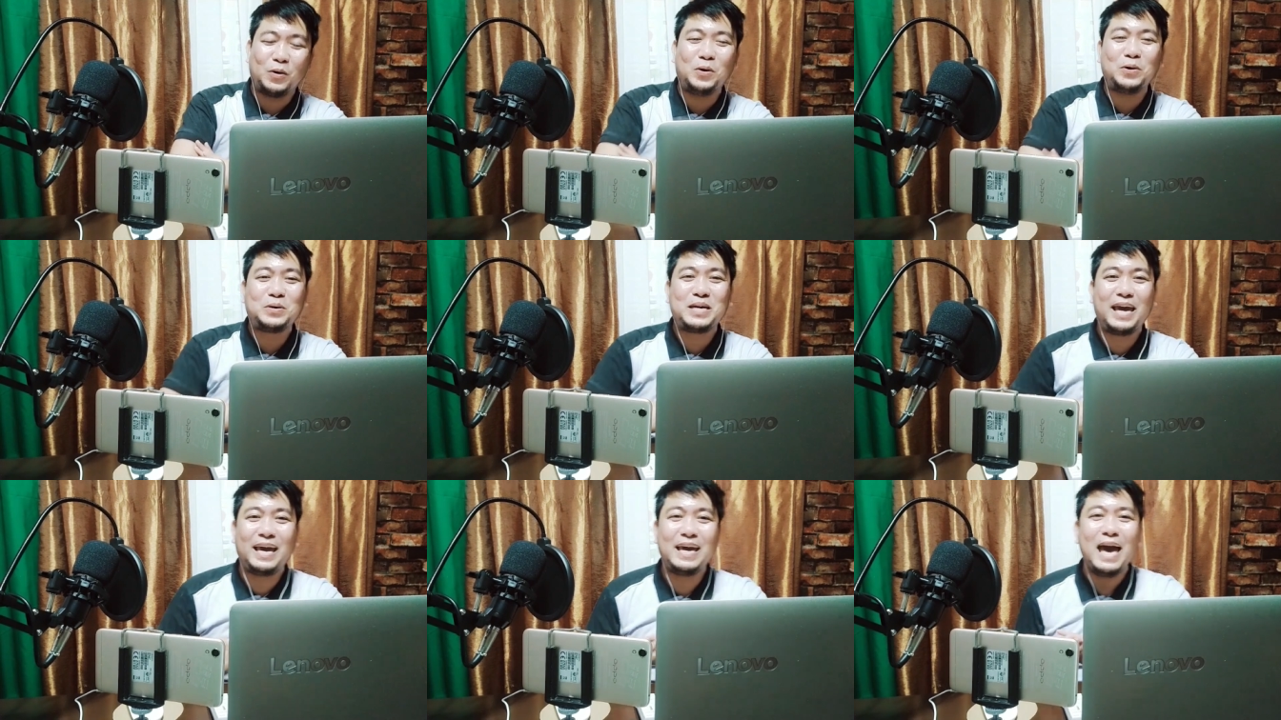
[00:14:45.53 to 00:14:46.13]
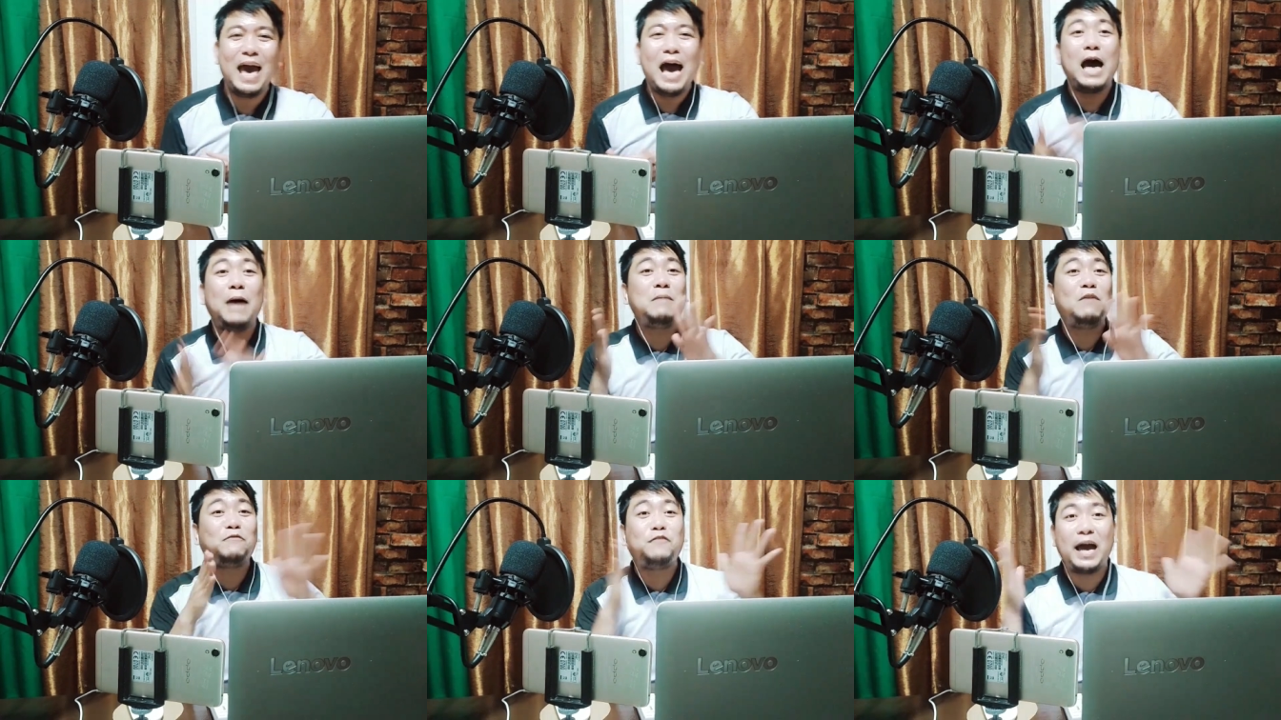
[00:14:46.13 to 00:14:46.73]
Okay, I'm
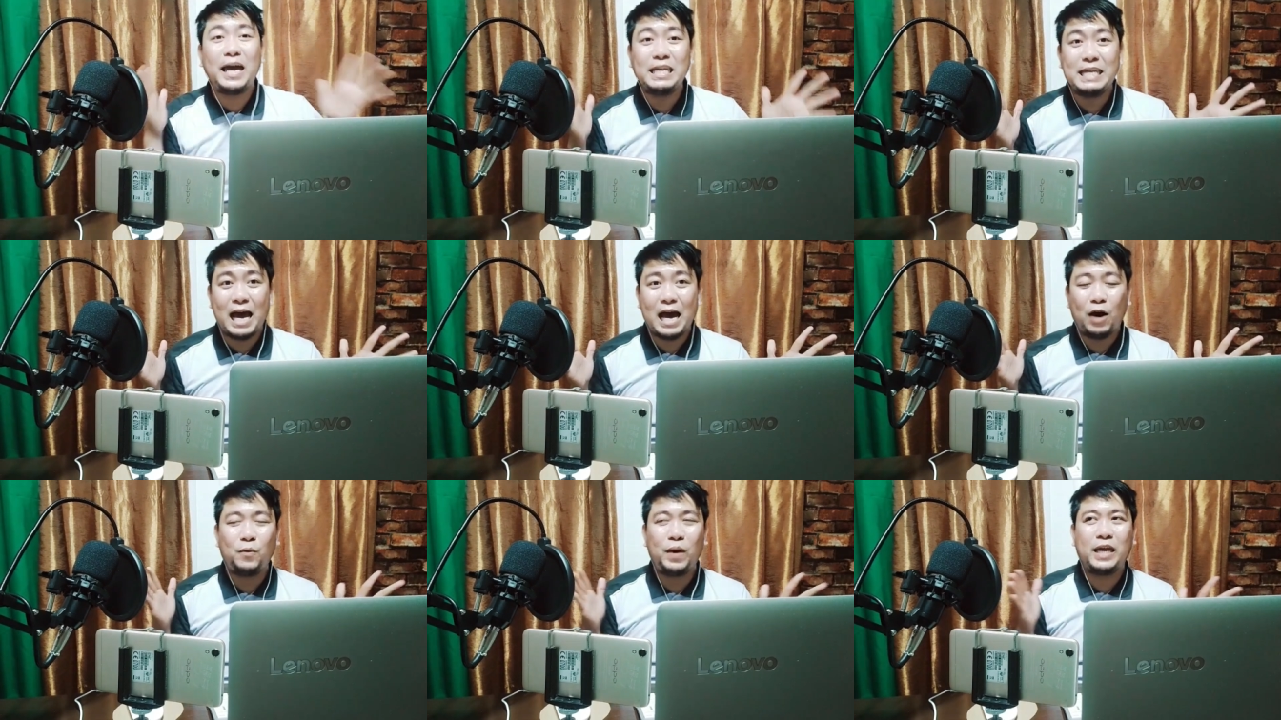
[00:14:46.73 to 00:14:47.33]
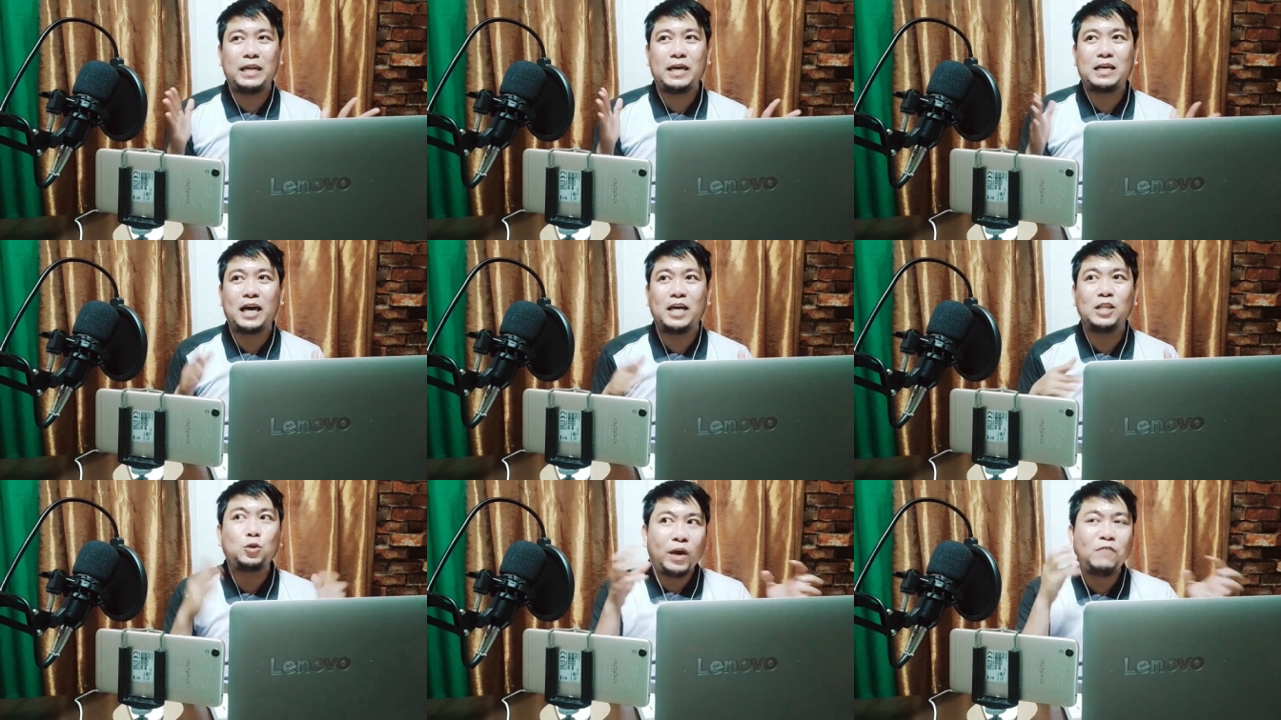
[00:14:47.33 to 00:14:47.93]
a fan now and I
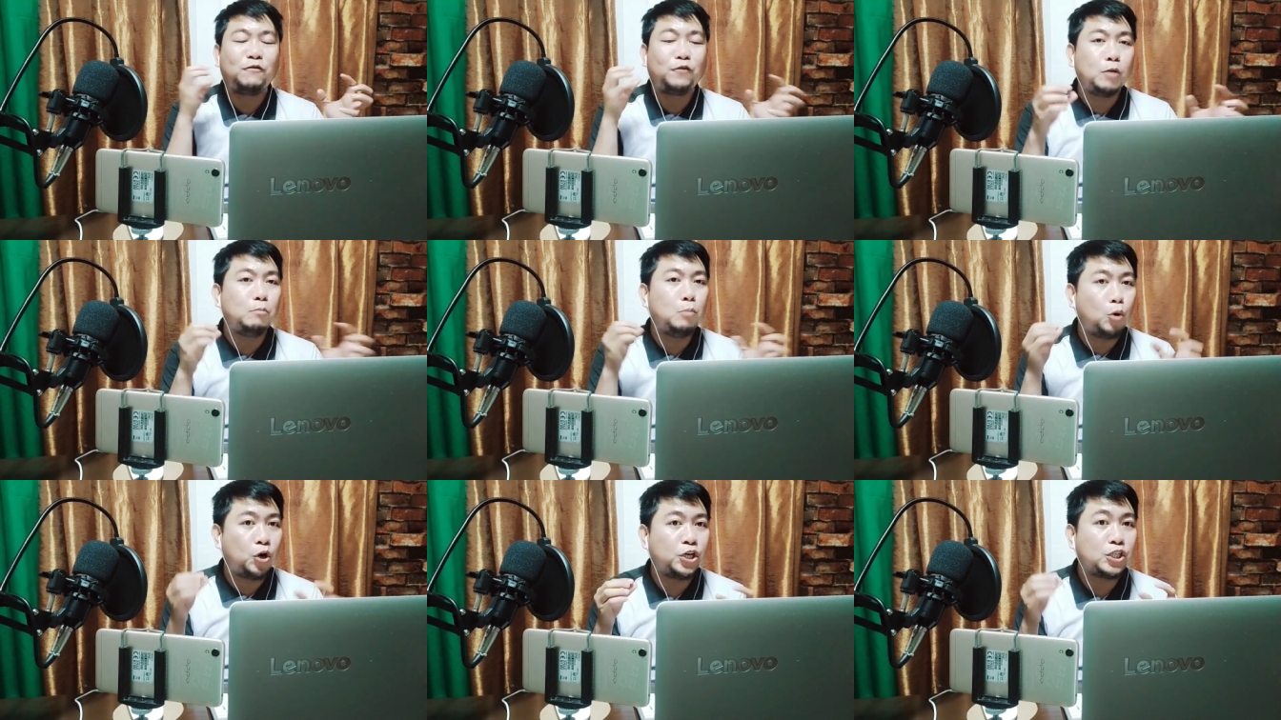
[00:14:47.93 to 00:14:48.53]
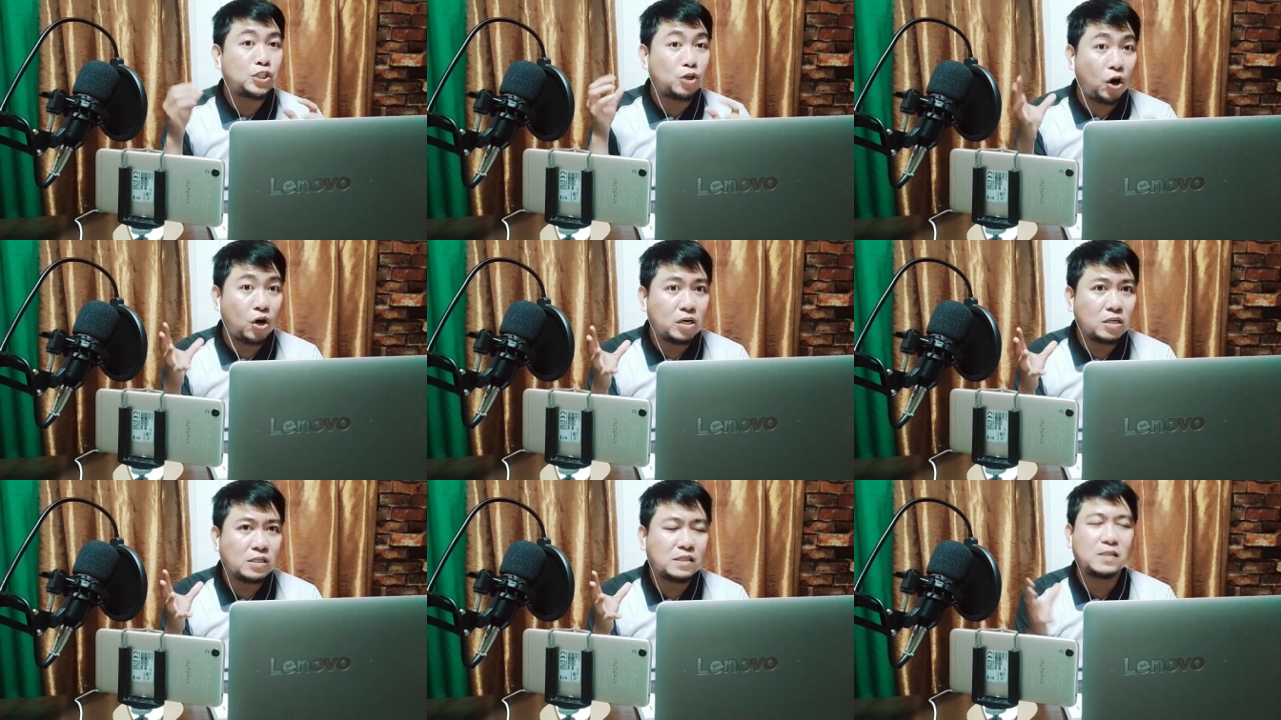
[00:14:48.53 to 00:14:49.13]
can't wait for more
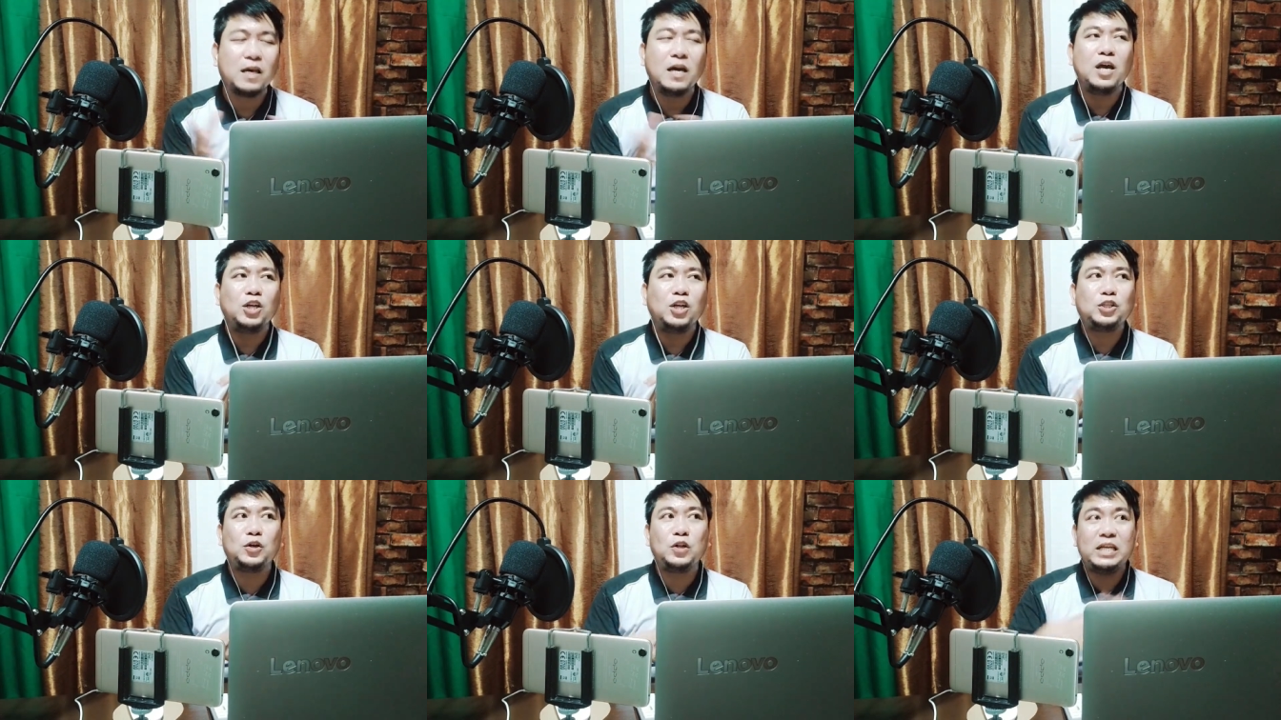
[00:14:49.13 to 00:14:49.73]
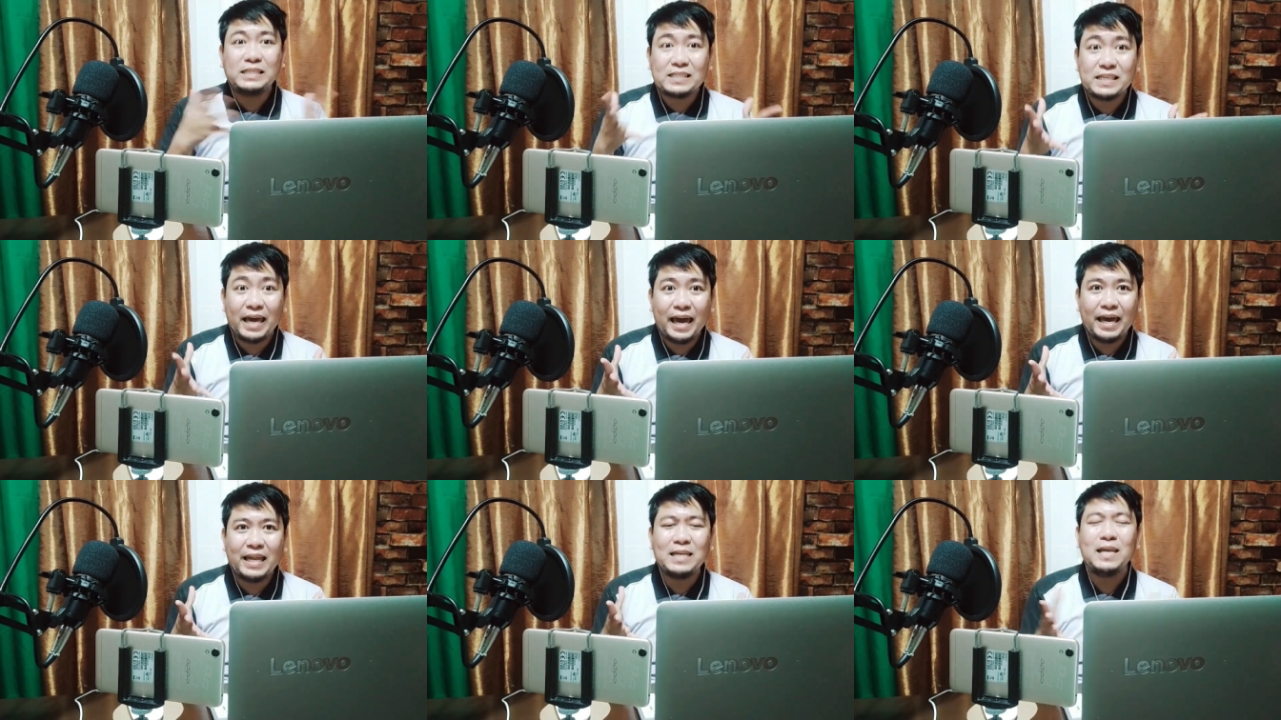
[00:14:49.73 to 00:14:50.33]
songs to
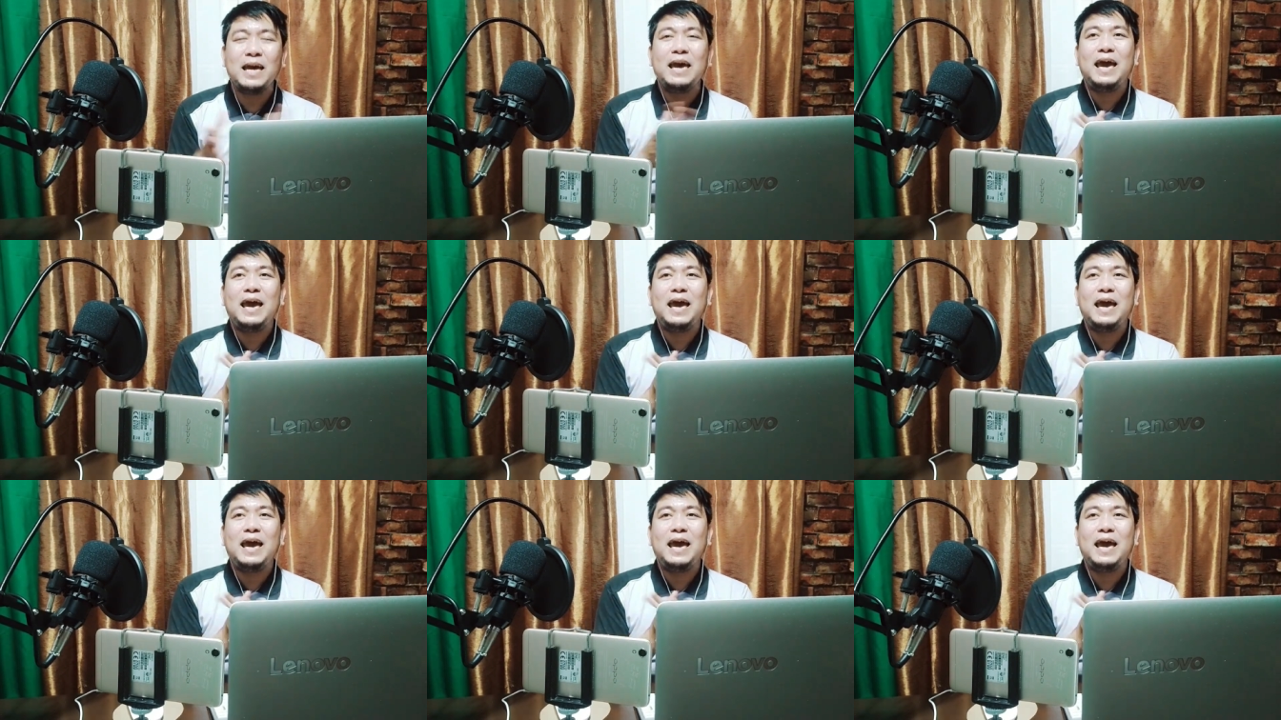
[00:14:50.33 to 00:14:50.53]
listen